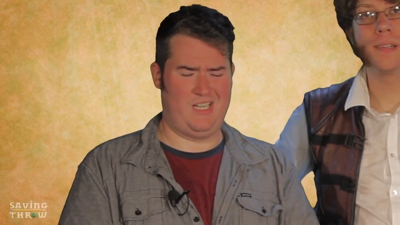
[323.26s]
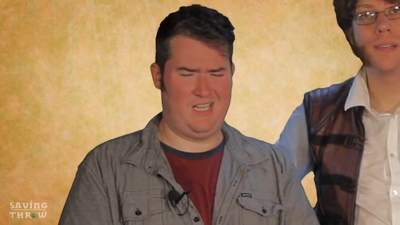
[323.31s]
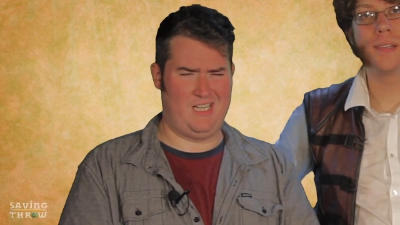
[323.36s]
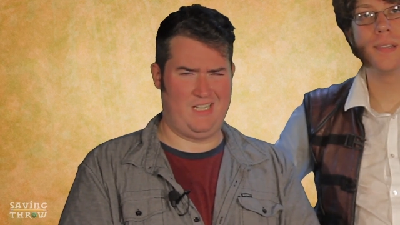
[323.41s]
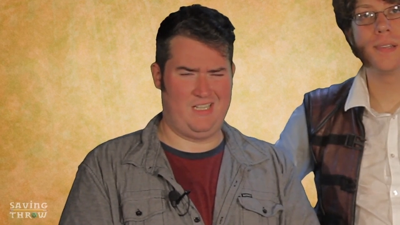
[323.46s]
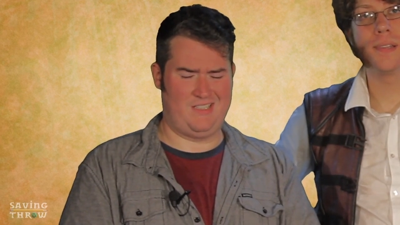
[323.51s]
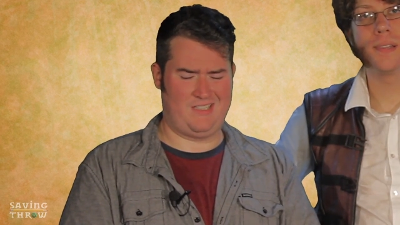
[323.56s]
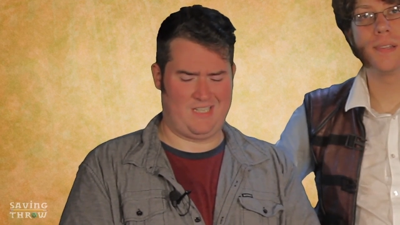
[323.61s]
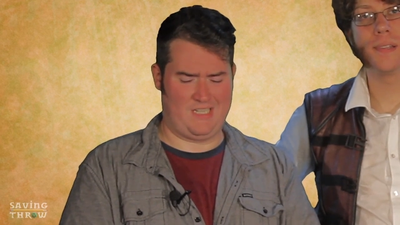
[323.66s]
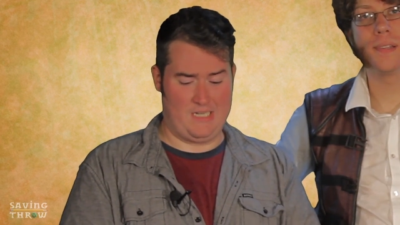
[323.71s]

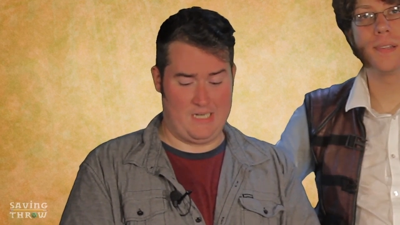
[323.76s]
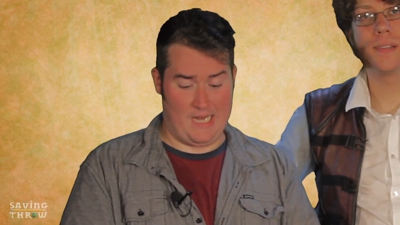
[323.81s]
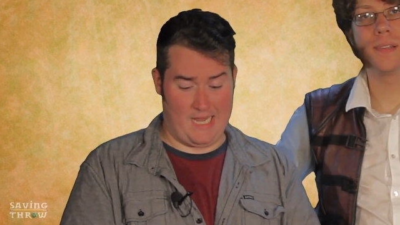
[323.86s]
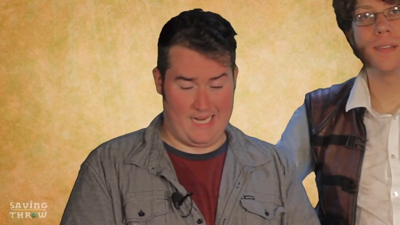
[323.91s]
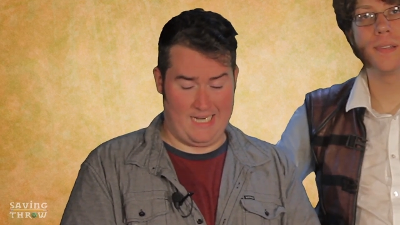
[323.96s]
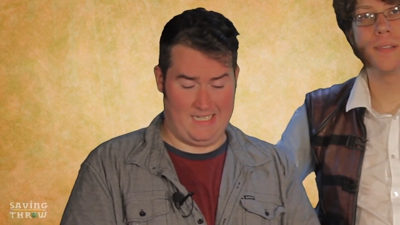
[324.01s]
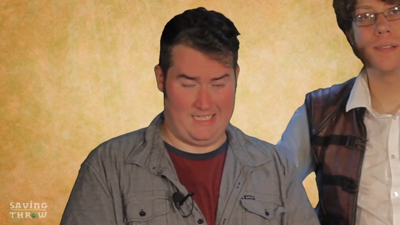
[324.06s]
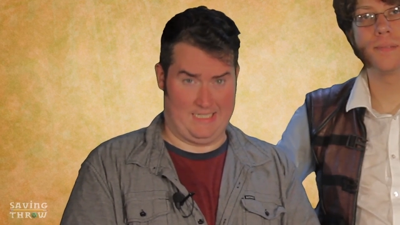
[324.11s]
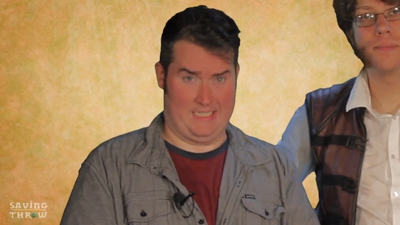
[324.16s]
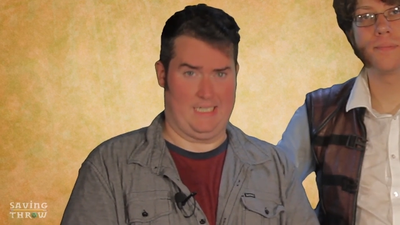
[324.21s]
Speaker 1: is a
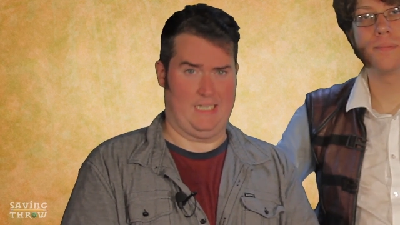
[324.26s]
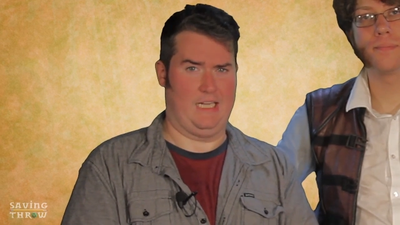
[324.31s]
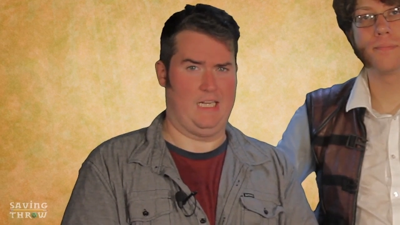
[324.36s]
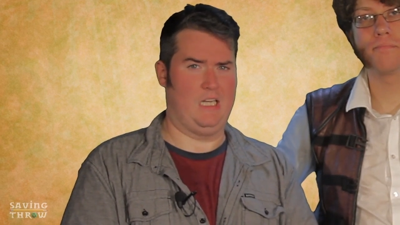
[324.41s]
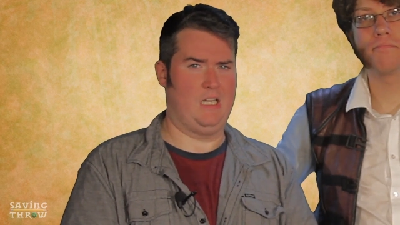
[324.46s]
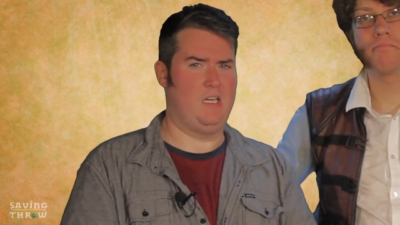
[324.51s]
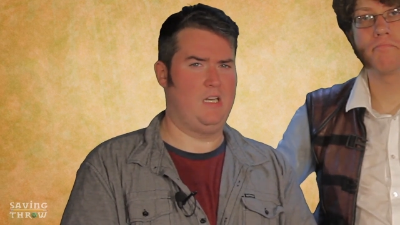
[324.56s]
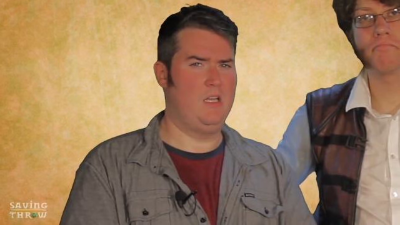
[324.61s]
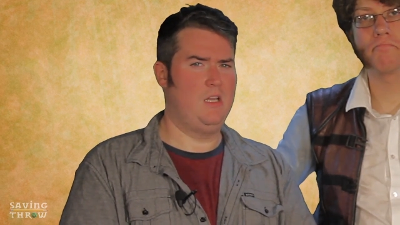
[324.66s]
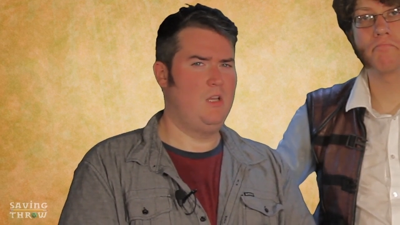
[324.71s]

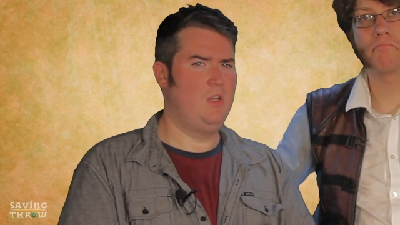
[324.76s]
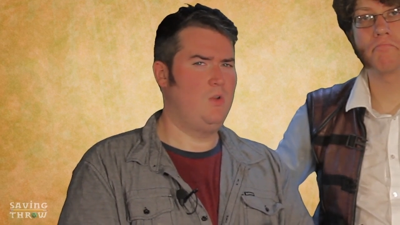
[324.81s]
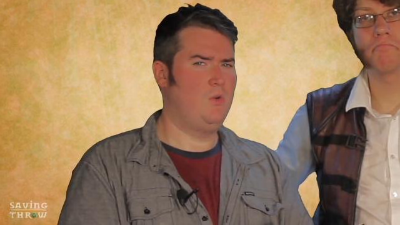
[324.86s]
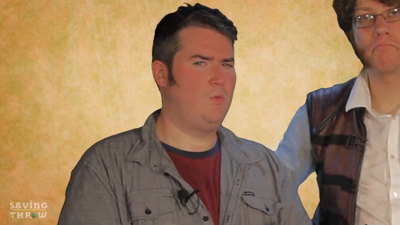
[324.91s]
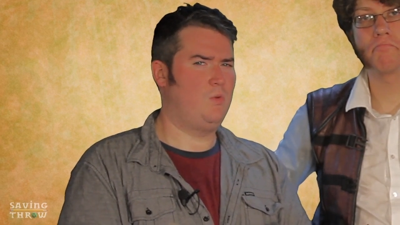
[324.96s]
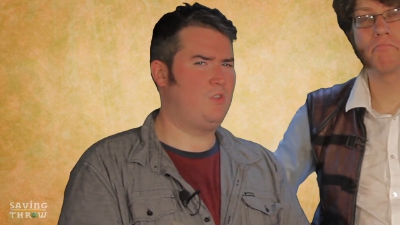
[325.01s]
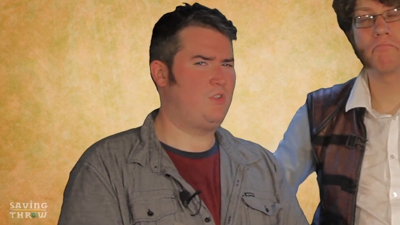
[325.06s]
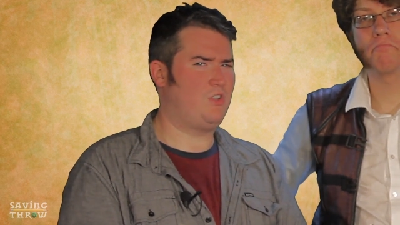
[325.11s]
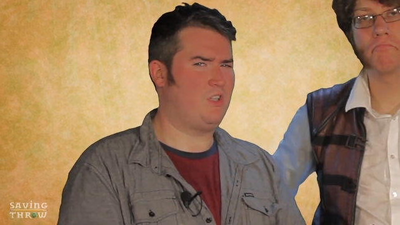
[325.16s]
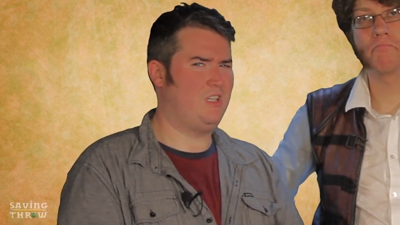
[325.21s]
19,
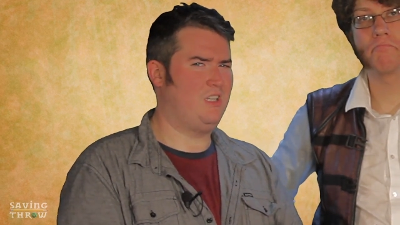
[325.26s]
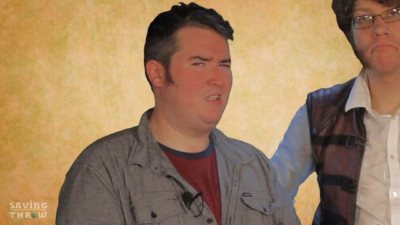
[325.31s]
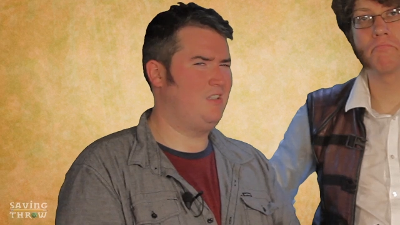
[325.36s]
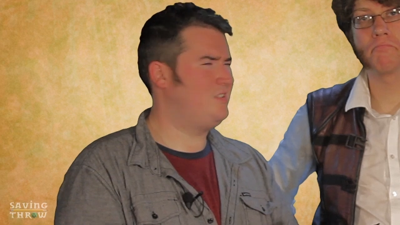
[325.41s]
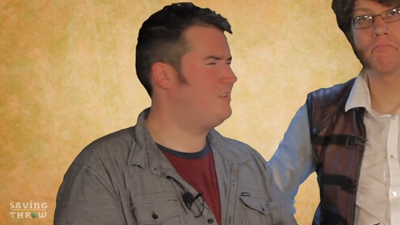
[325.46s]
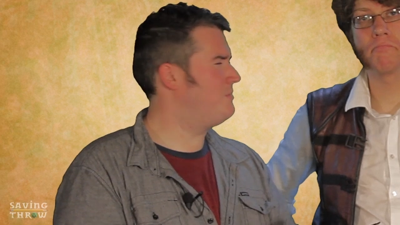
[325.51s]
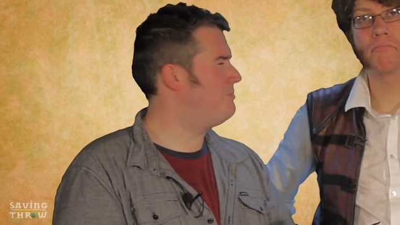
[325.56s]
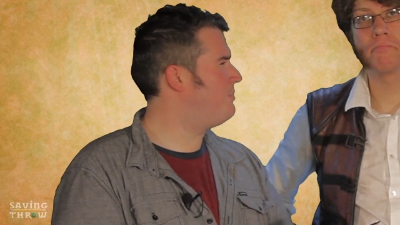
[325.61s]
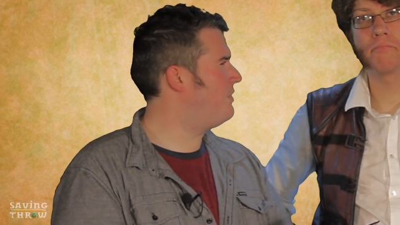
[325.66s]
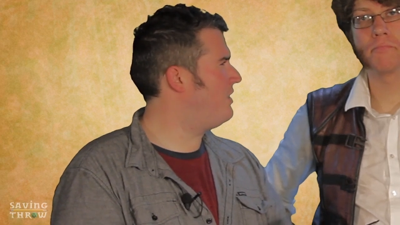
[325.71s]
which is a